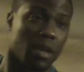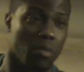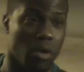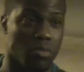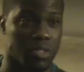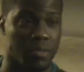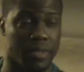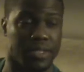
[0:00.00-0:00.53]
I'm
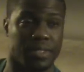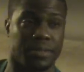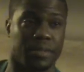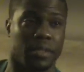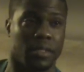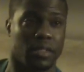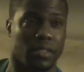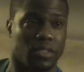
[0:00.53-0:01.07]
always busy.
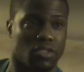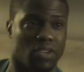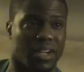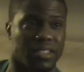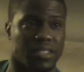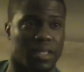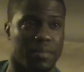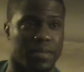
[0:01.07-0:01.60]
I'm trying
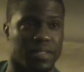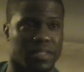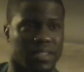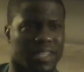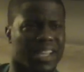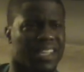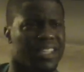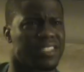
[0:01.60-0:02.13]
to stay busy.
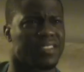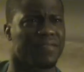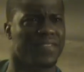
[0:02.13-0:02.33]
Got kids to